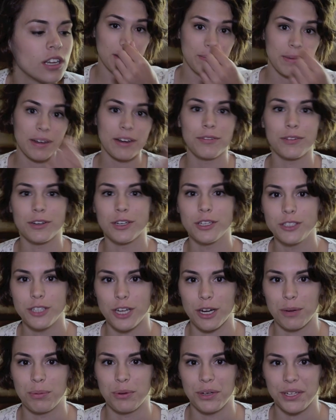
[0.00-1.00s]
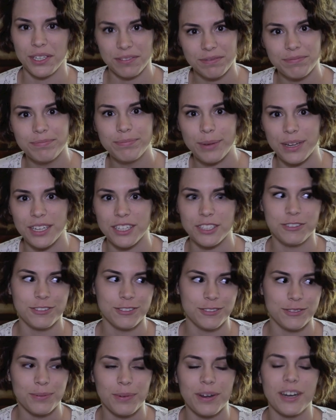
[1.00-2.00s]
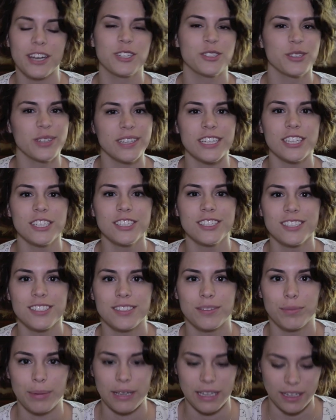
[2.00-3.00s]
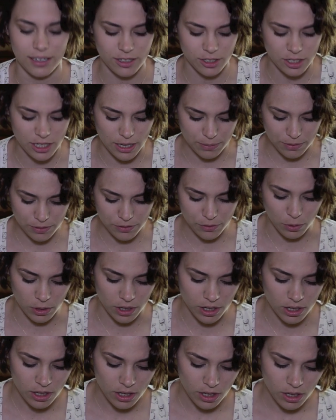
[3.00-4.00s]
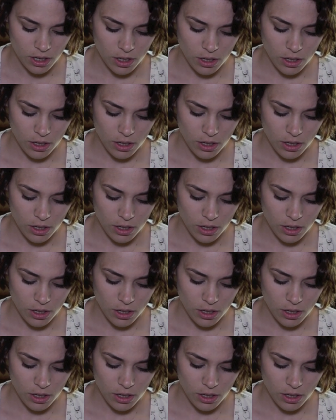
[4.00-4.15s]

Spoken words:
So I'm at her first checkpoint, page 100-ish. Getting at chapter 4.